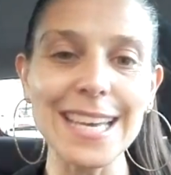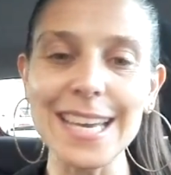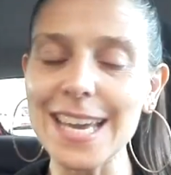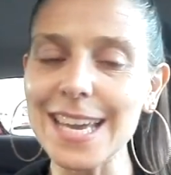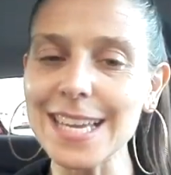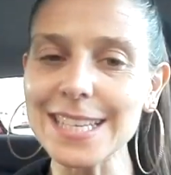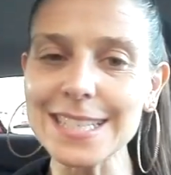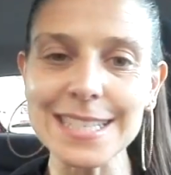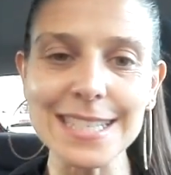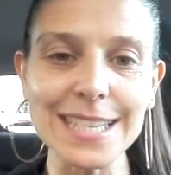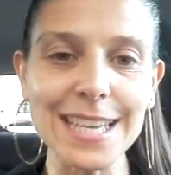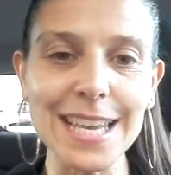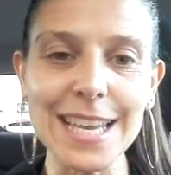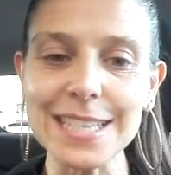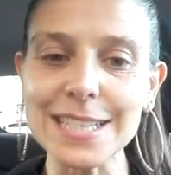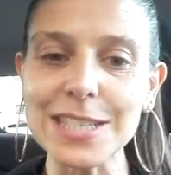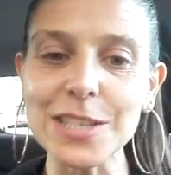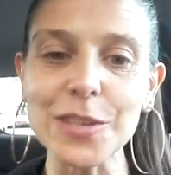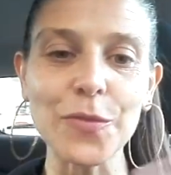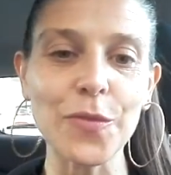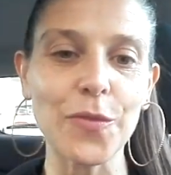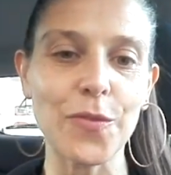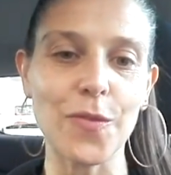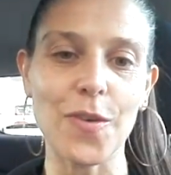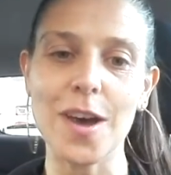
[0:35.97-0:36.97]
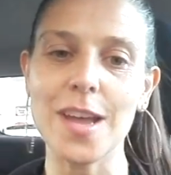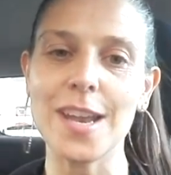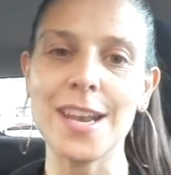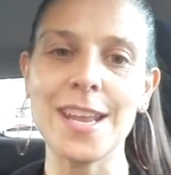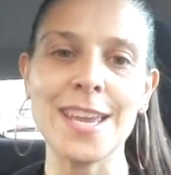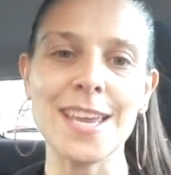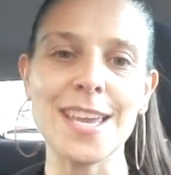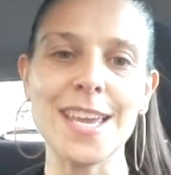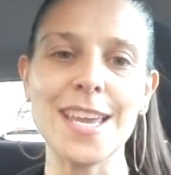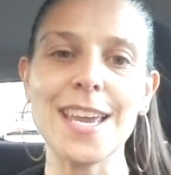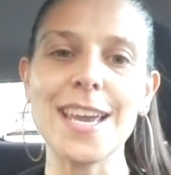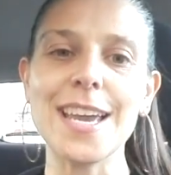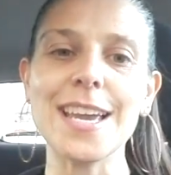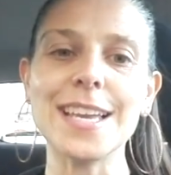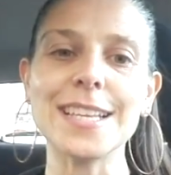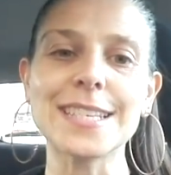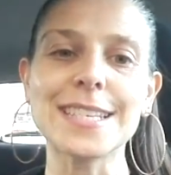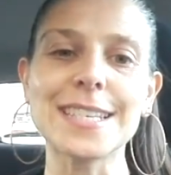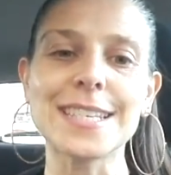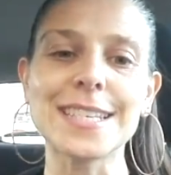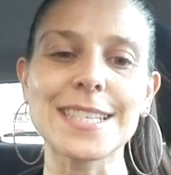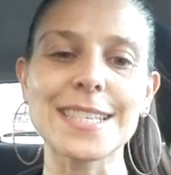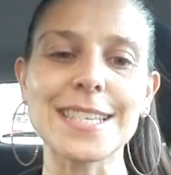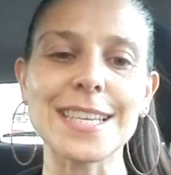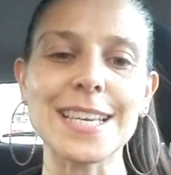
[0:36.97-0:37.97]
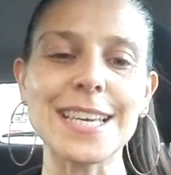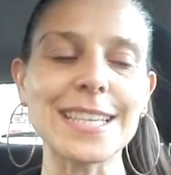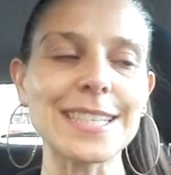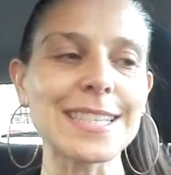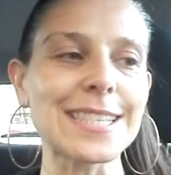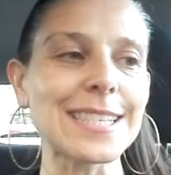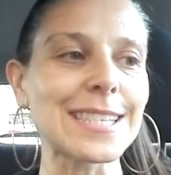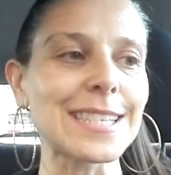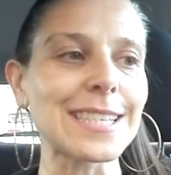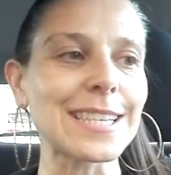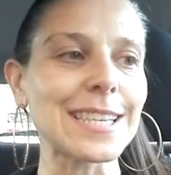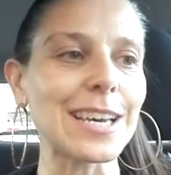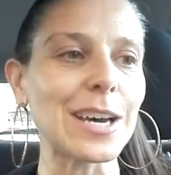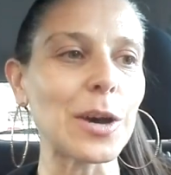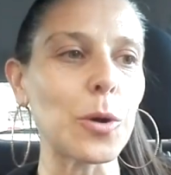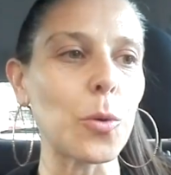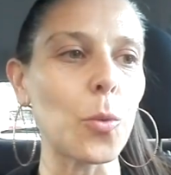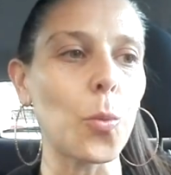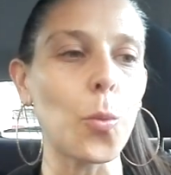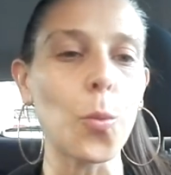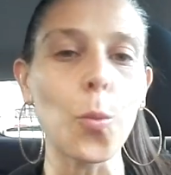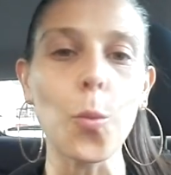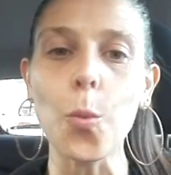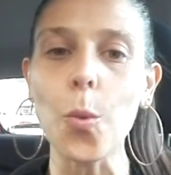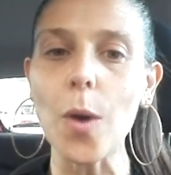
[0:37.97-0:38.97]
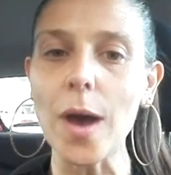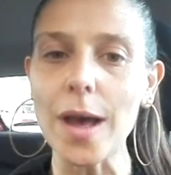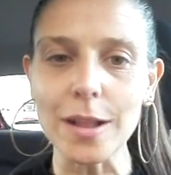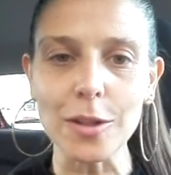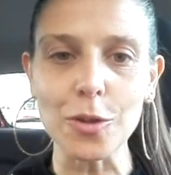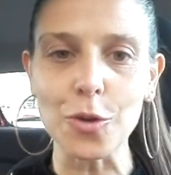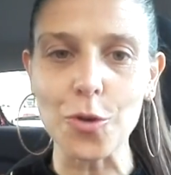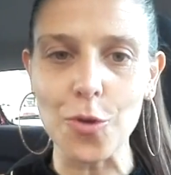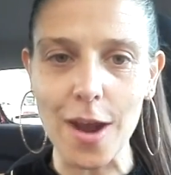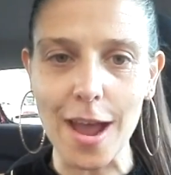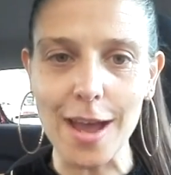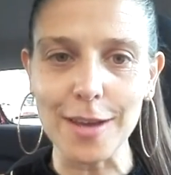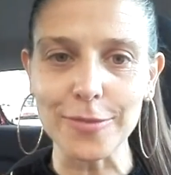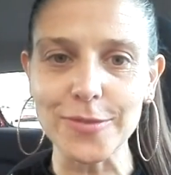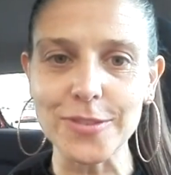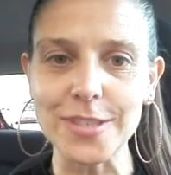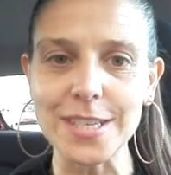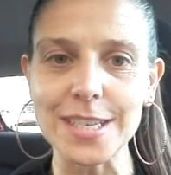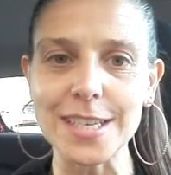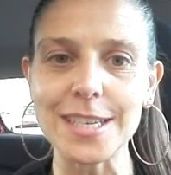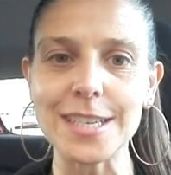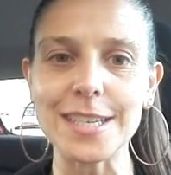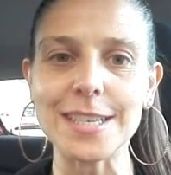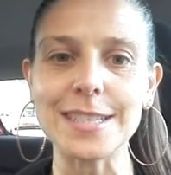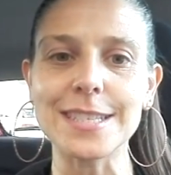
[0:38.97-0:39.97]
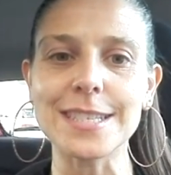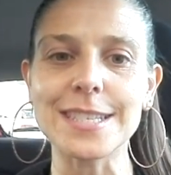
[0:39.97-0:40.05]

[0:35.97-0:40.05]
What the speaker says: It's funny. It's well crafted.